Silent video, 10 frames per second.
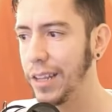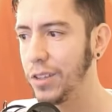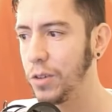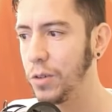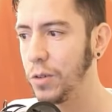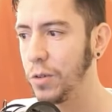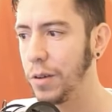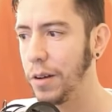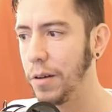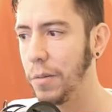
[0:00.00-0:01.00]
to
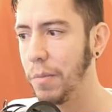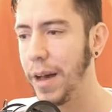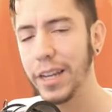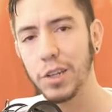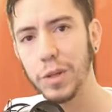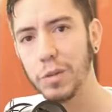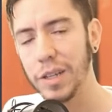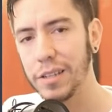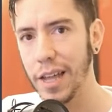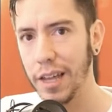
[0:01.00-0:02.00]
match
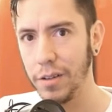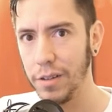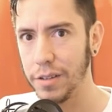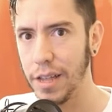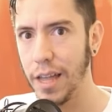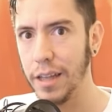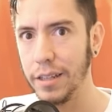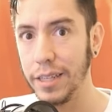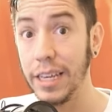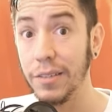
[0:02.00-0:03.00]
between cycles
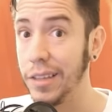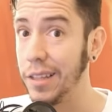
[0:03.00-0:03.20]
and EEVEE.